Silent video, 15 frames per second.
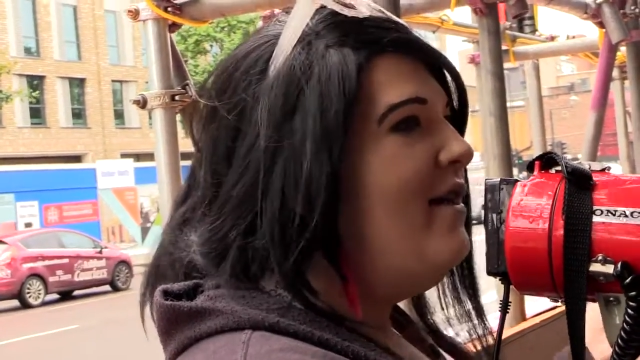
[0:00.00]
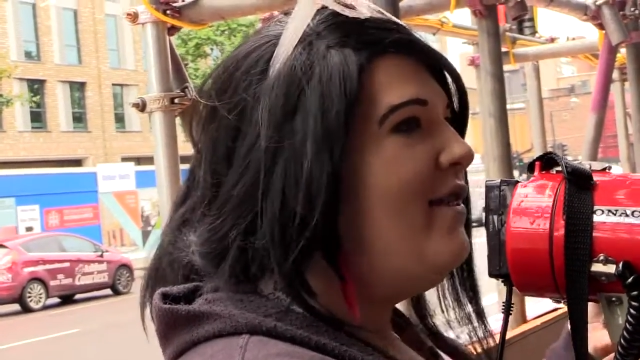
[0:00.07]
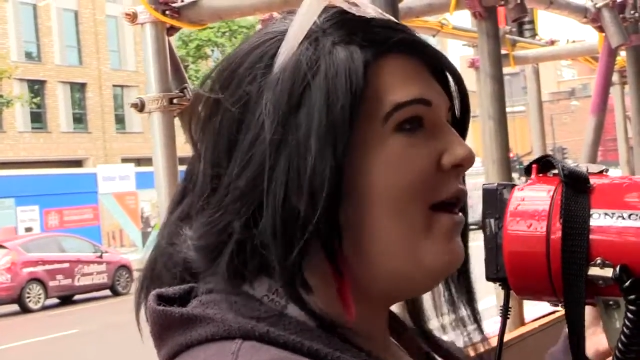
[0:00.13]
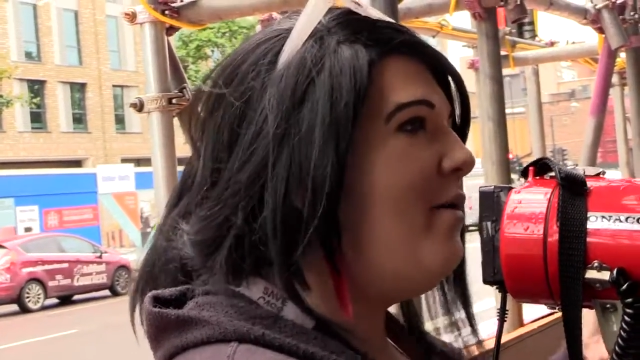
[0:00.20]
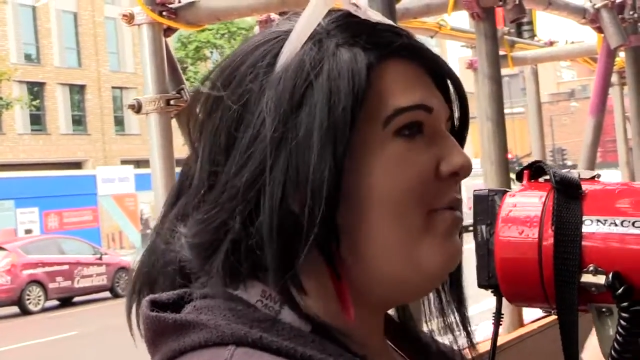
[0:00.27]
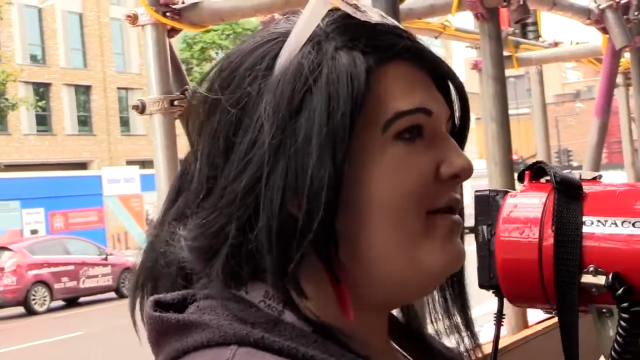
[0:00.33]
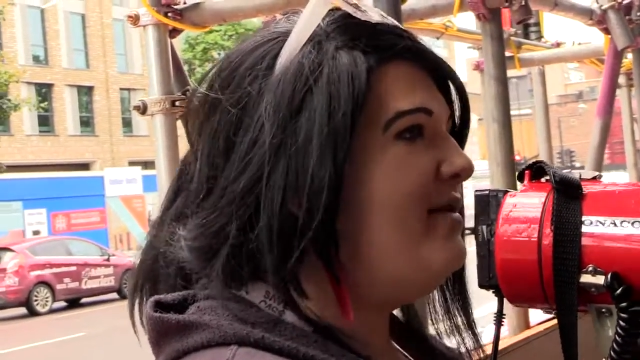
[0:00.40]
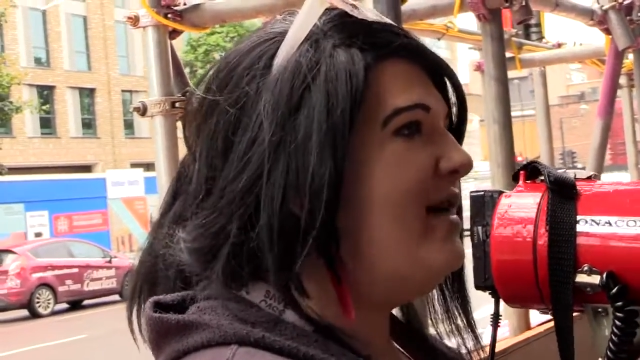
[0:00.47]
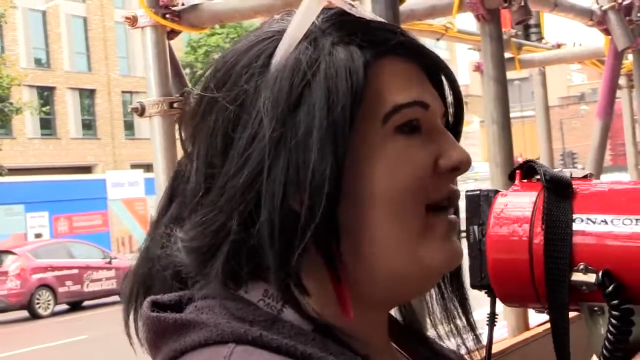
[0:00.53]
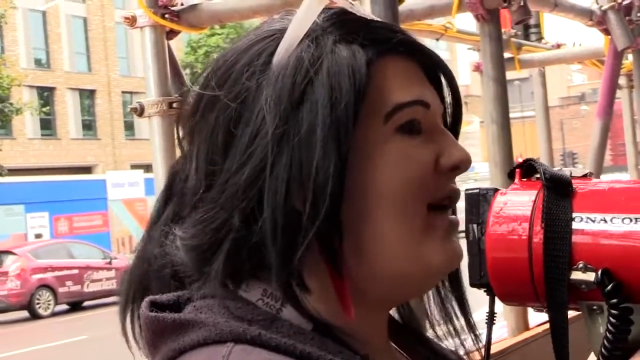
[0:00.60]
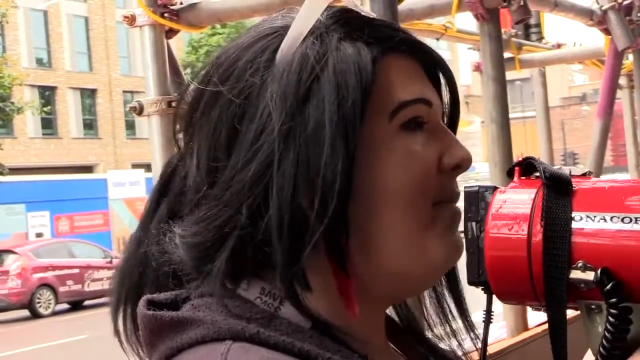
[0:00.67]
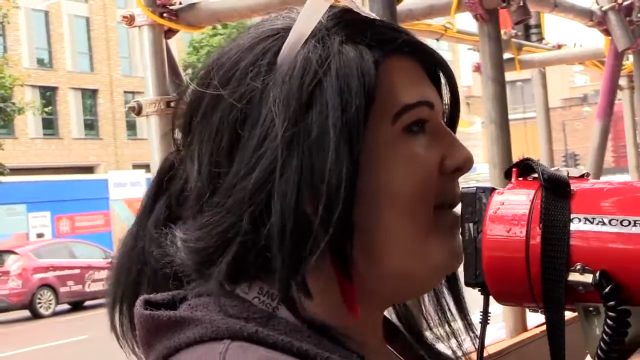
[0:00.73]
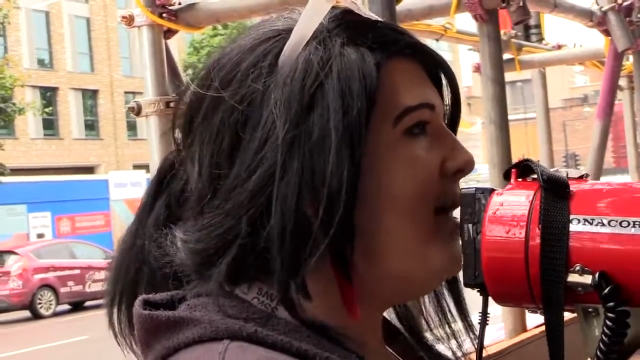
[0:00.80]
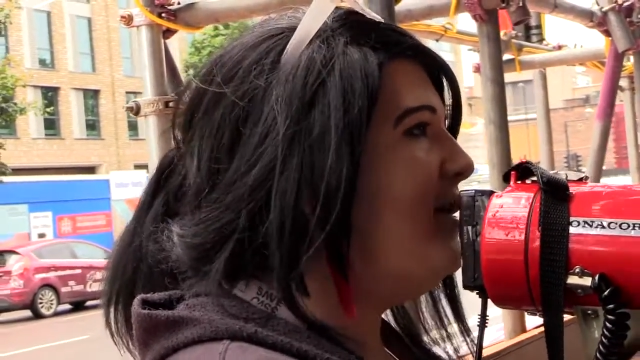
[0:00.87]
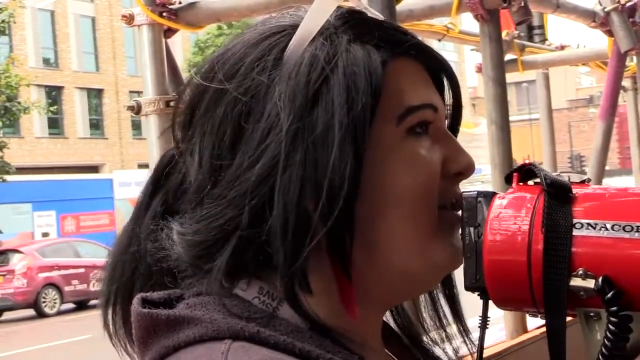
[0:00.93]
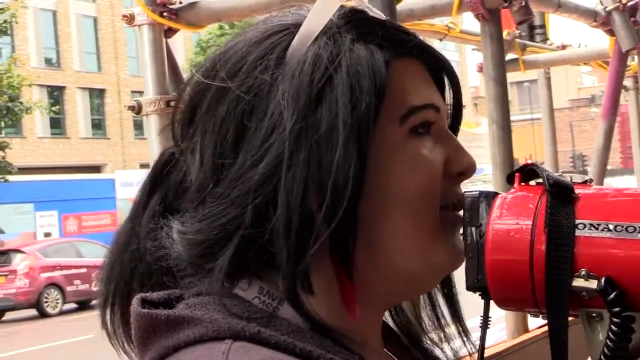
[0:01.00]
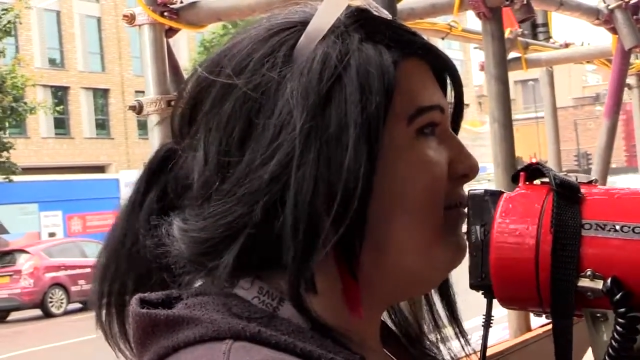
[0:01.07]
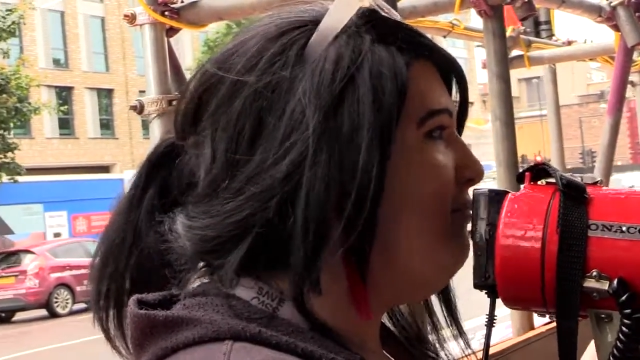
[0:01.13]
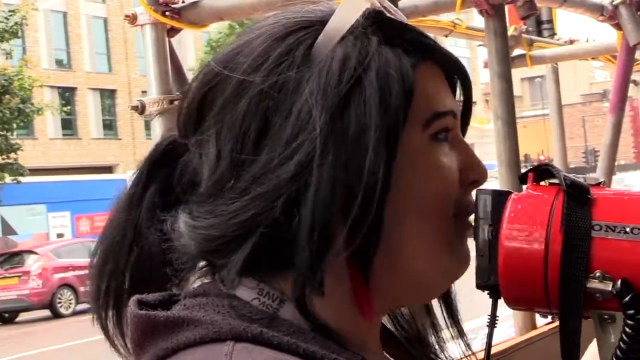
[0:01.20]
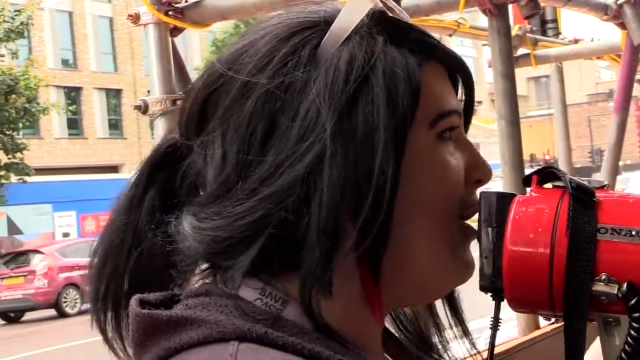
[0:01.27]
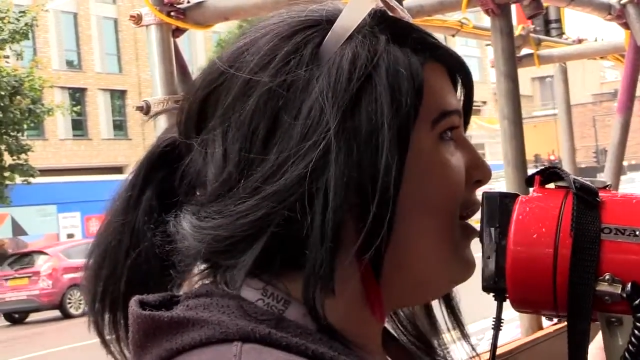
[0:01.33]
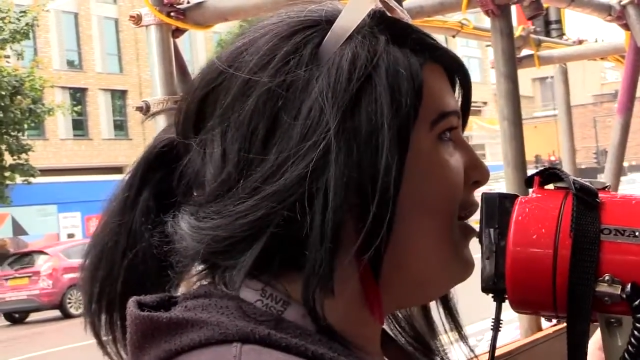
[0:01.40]
that was in Commercial
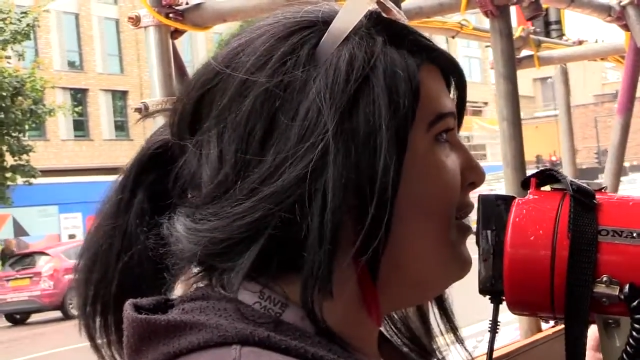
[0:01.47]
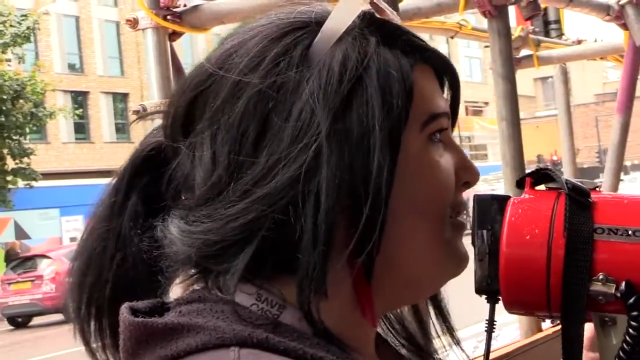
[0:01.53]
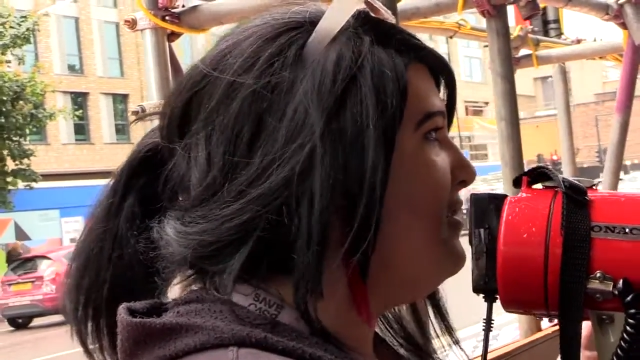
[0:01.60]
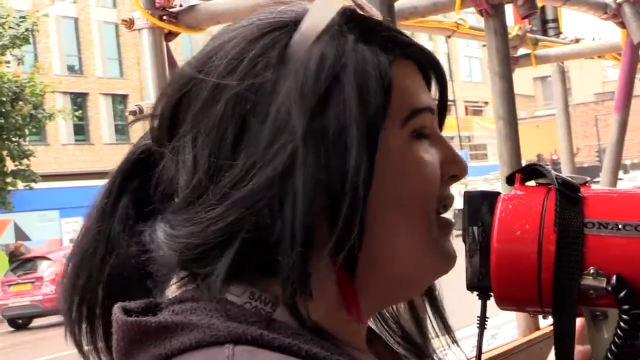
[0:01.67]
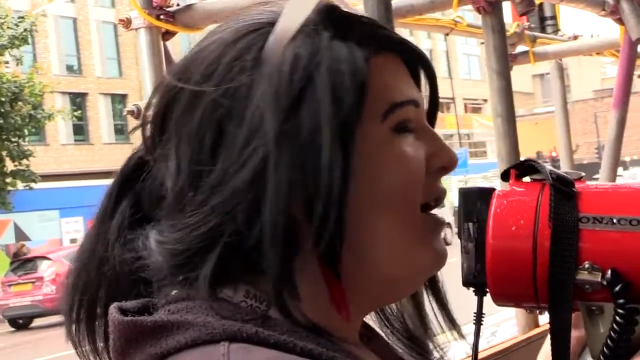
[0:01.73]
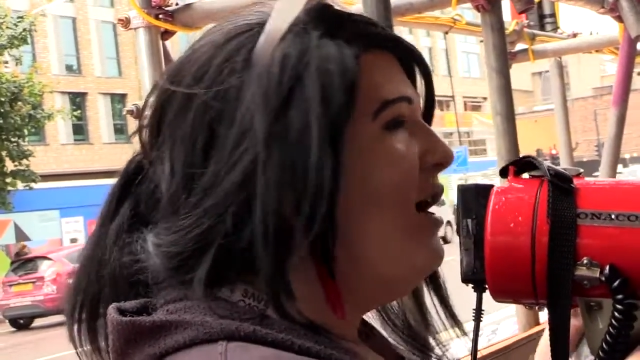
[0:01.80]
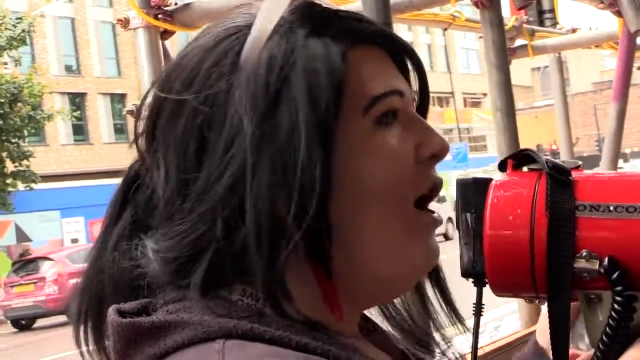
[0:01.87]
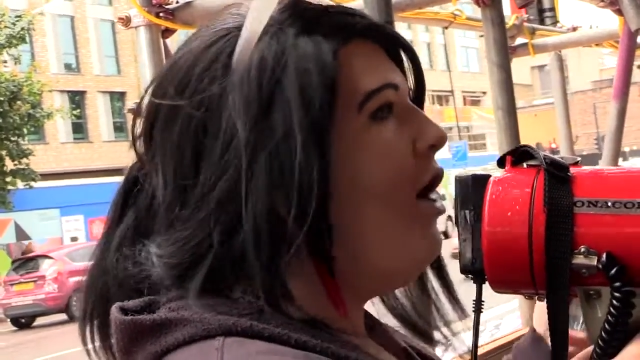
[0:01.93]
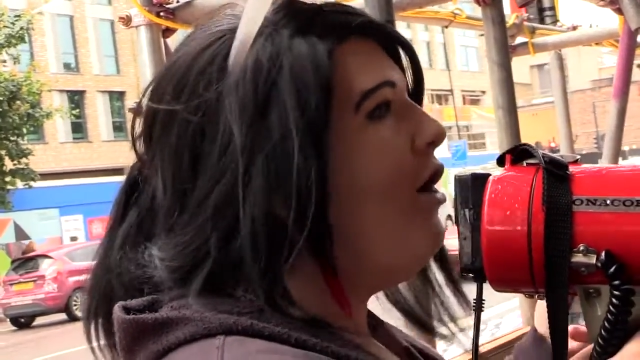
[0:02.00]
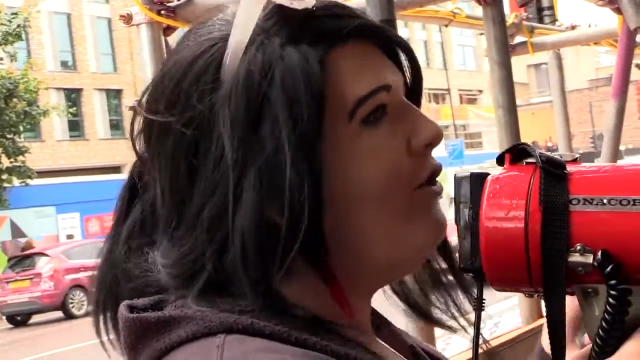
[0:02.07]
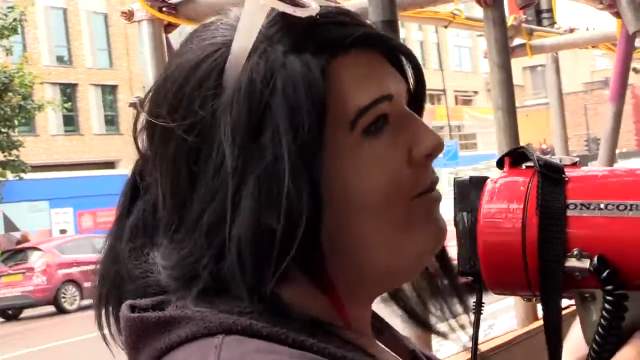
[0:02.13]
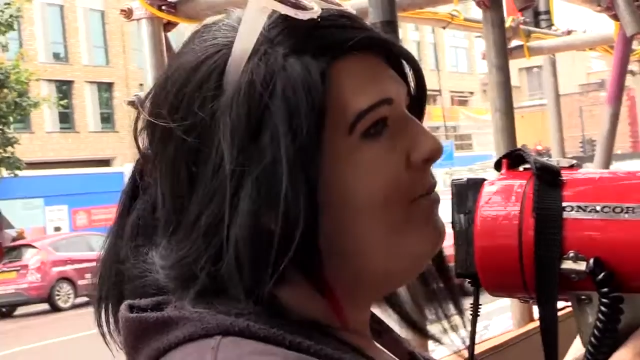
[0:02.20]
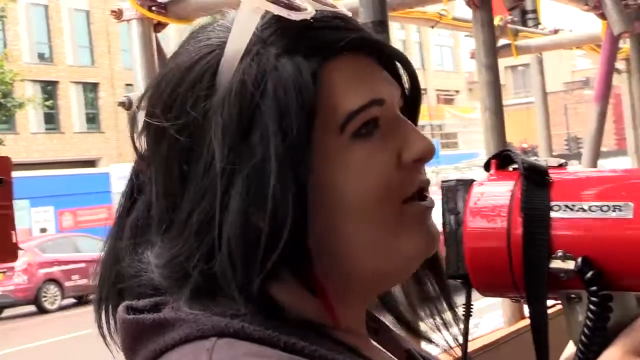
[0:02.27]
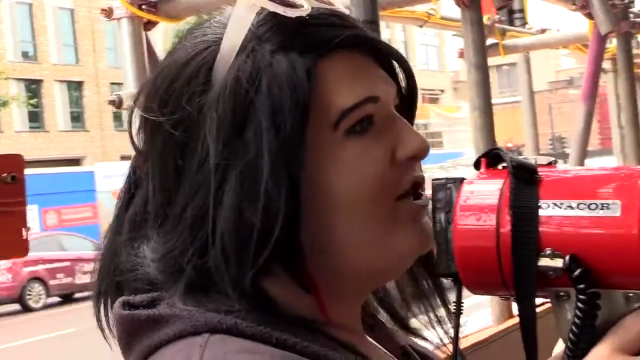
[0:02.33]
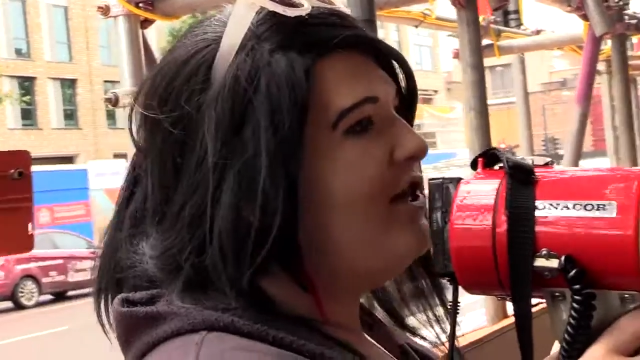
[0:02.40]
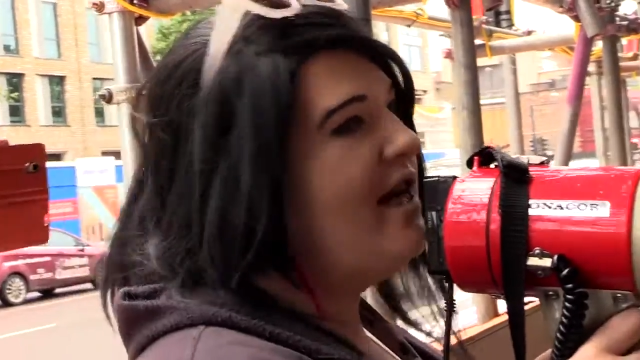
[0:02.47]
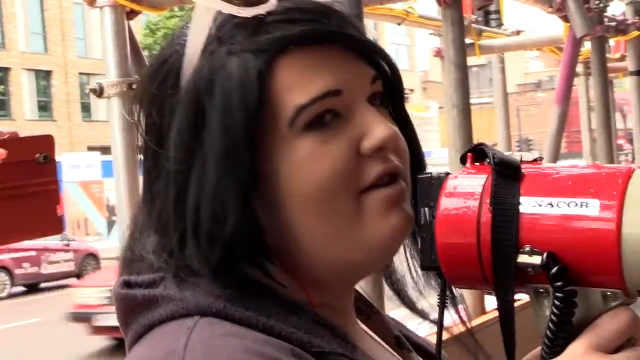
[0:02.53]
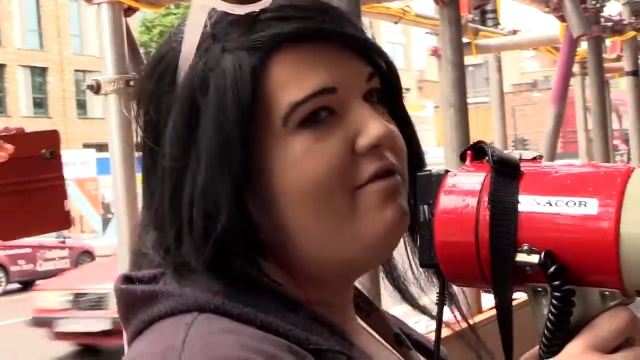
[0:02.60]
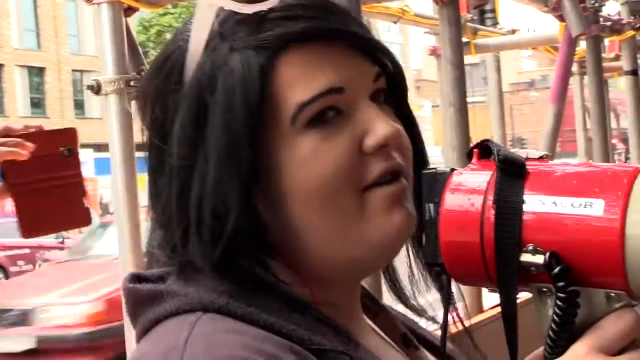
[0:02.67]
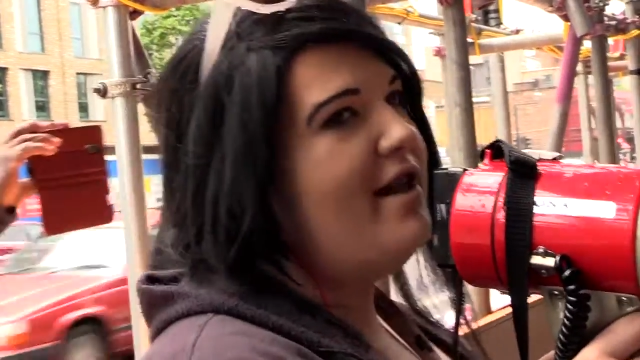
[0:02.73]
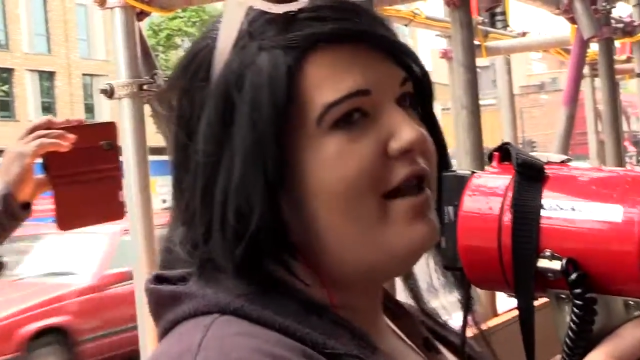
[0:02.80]
Road, all the machinery